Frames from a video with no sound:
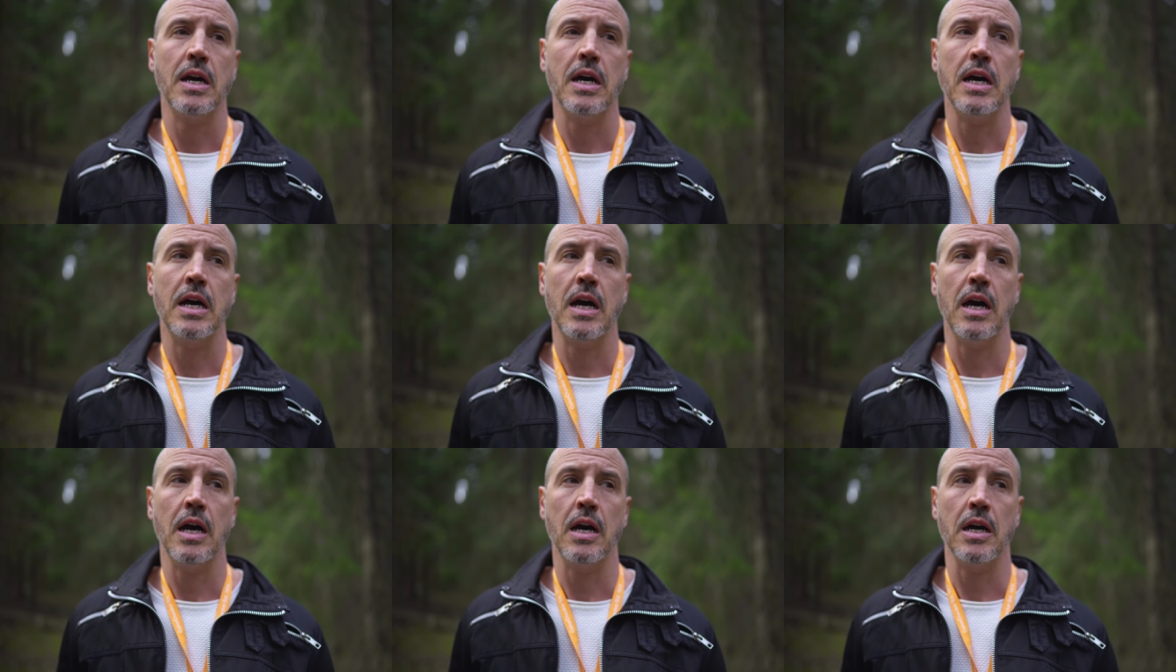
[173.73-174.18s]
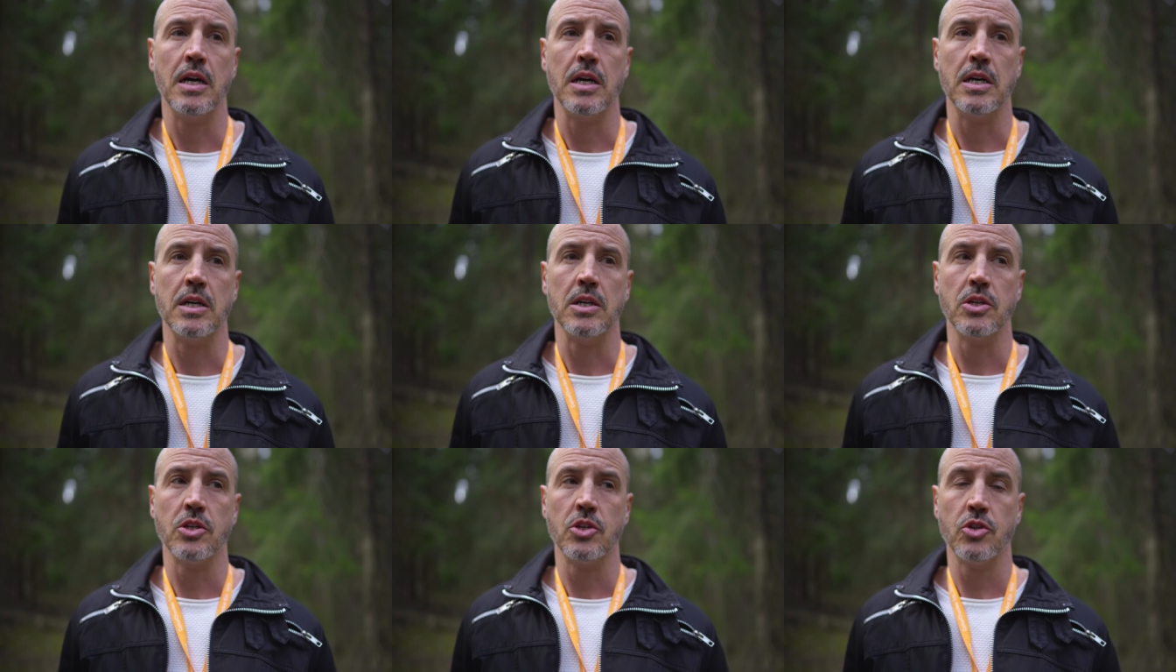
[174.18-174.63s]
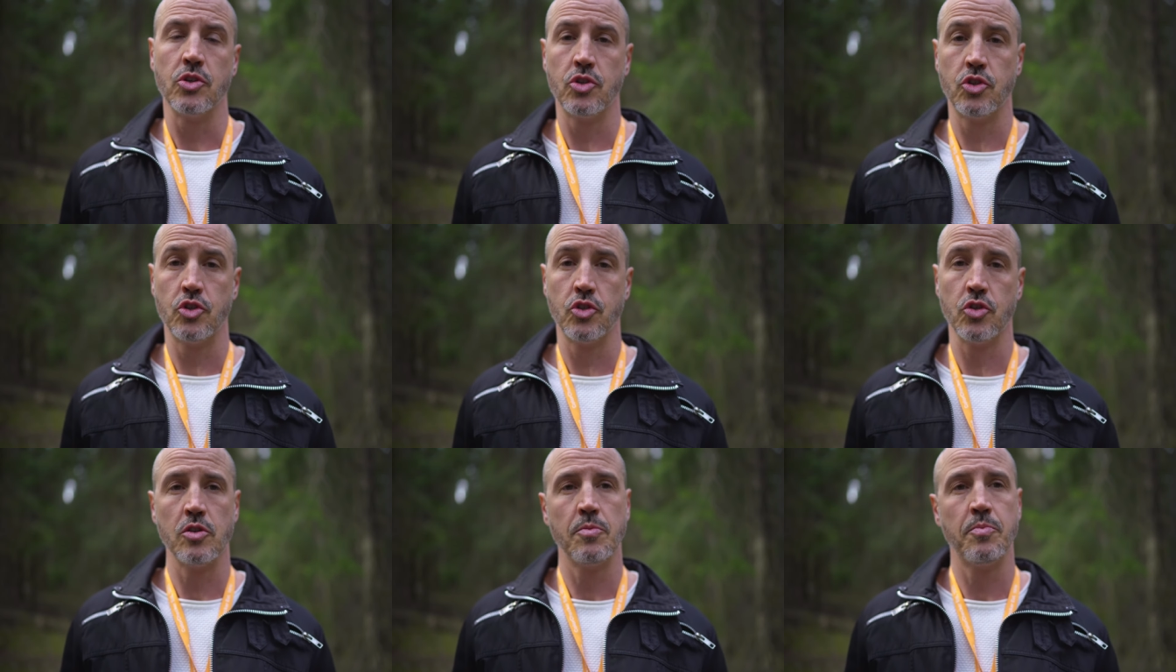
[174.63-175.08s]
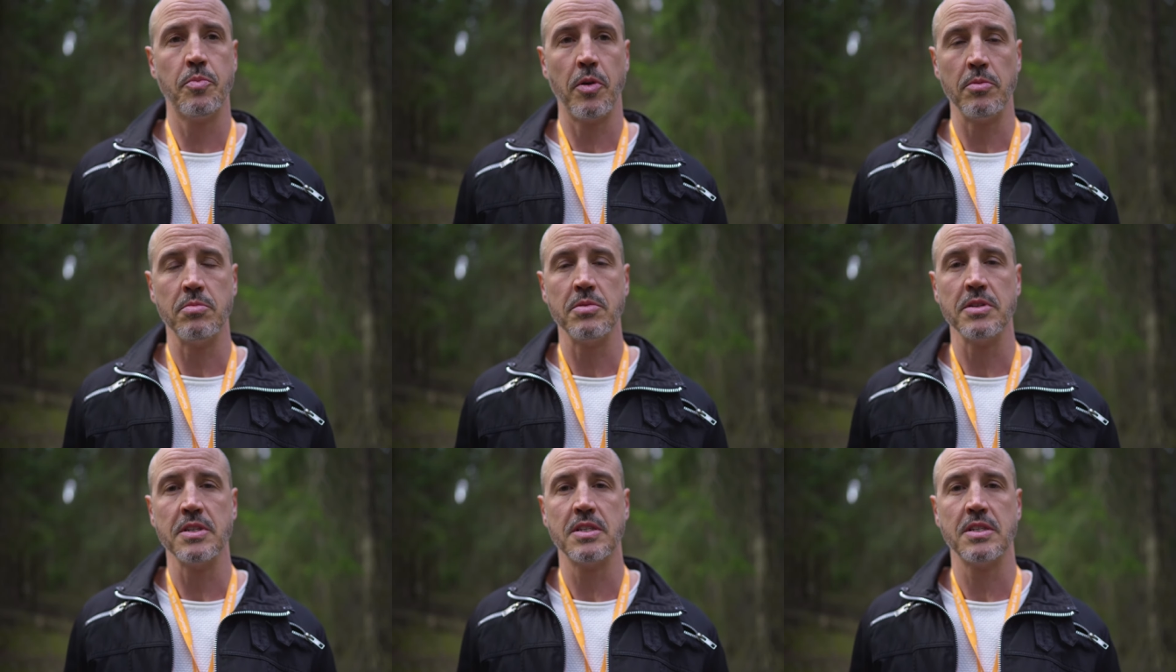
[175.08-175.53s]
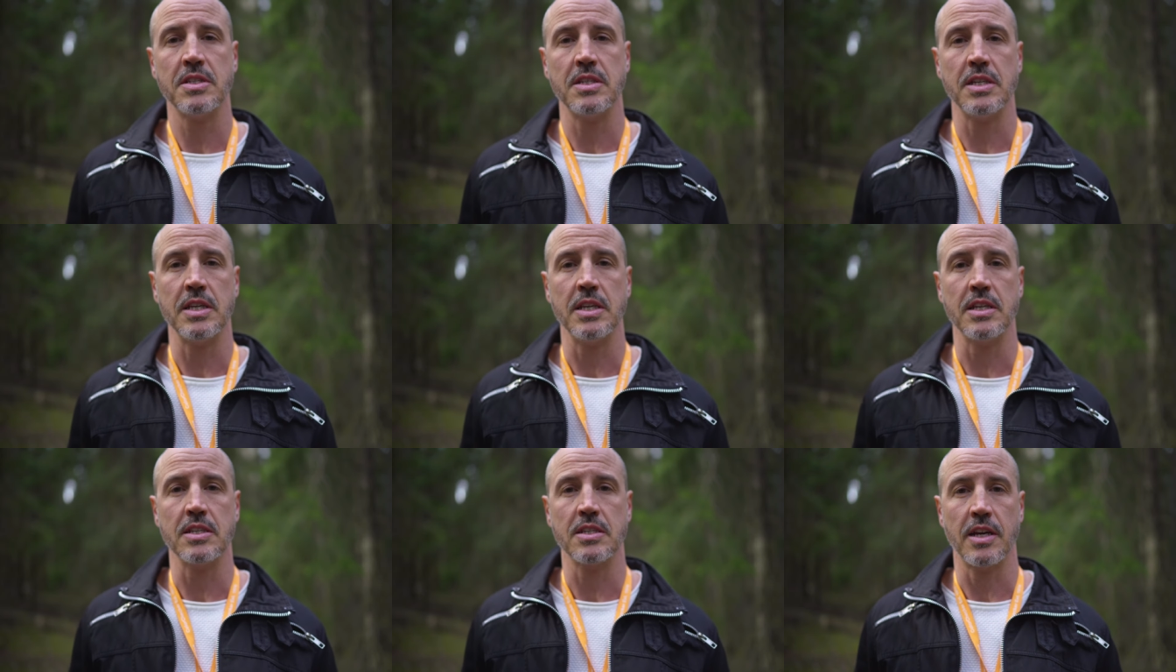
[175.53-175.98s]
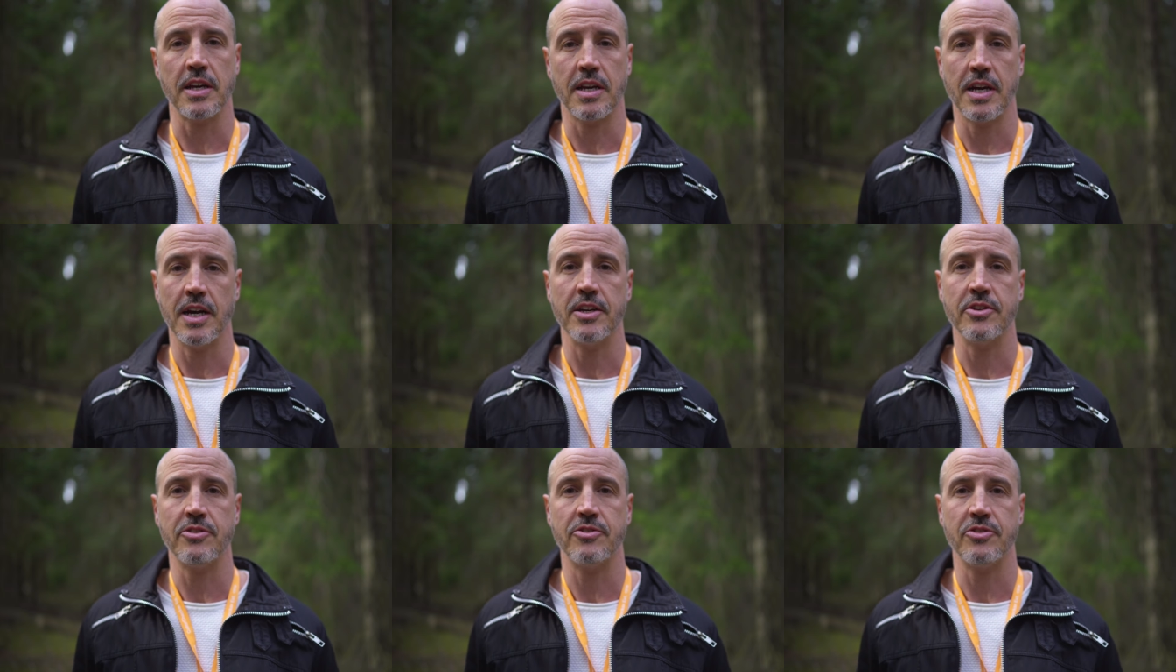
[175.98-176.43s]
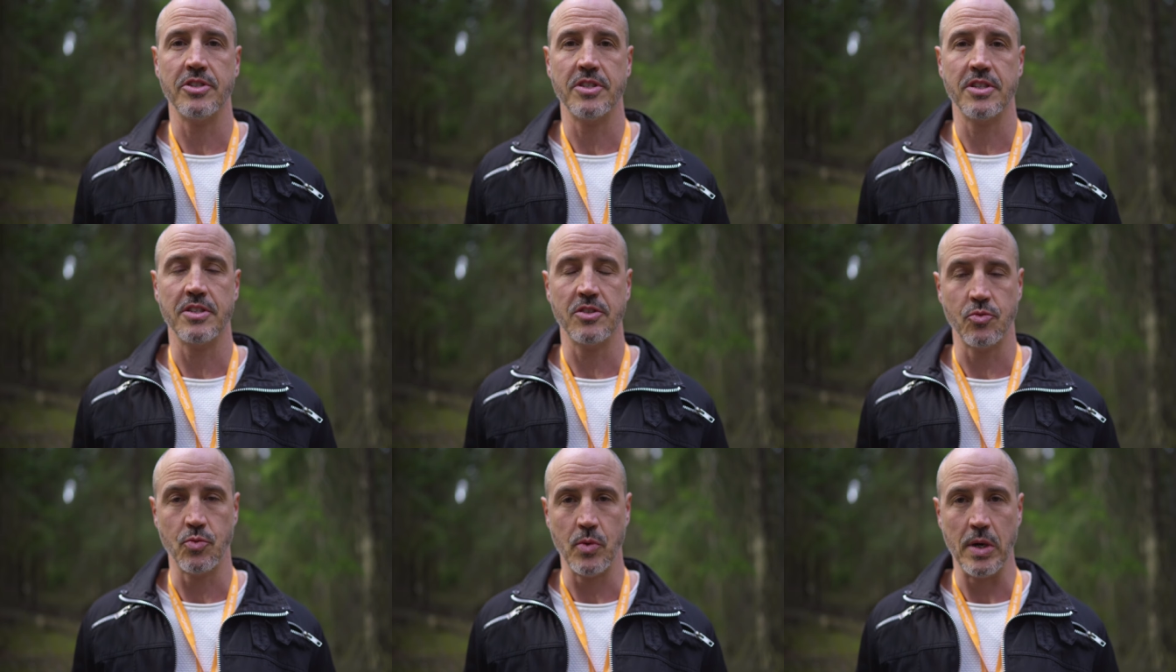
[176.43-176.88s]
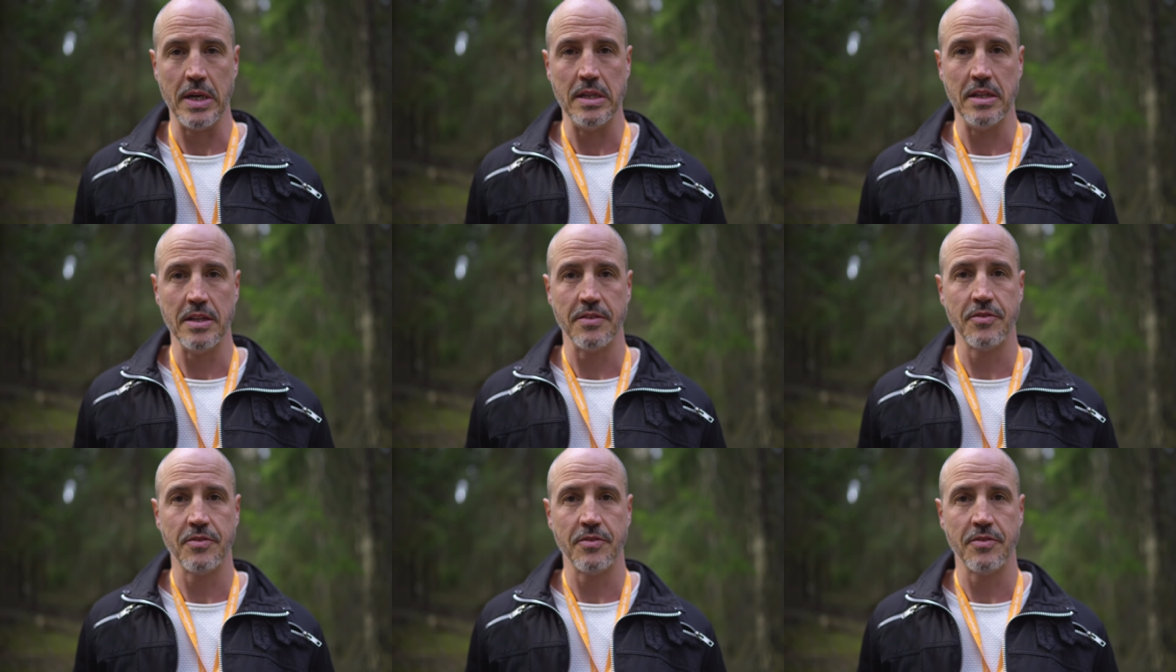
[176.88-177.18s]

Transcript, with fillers: Uh, you should probably see a psychiatrist as well